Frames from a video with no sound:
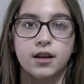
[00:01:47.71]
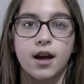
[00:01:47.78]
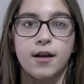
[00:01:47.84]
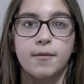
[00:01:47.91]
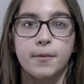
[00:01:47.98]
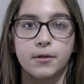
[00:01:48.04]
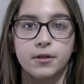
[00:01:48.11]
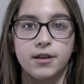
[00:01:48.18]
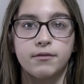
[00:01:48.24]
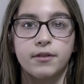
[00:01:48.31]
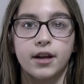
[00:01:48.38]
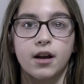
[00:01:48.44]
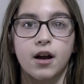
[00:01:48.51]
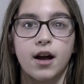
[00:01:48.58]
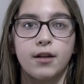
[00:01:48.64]
I believe
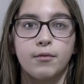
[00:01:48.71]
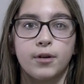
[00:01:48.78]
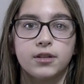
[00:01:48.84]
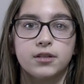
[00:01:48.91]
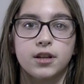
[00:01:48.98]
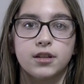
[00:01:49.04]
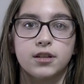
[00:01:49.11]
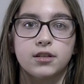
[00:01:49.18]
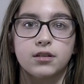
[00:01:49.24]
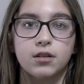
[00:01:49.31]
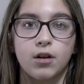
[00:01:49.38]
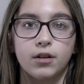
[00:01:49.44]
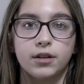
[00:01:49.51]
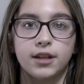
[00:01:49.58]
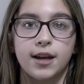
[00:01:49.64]
that God wants us
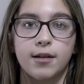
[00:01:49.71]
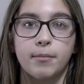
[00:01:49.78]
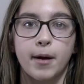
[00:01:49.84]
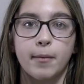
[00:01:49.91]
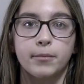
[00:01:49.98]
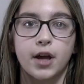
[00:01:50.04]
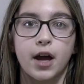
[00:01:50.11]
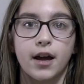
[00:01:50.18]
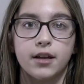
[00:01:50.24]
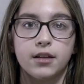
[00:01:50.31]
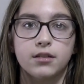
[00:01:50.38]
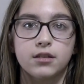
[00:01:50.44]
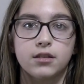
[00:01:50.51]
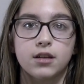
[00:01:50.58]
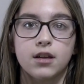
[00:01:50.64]
all to get
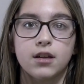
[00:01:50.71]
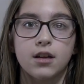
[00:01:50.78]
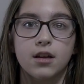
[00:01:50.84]
baptized.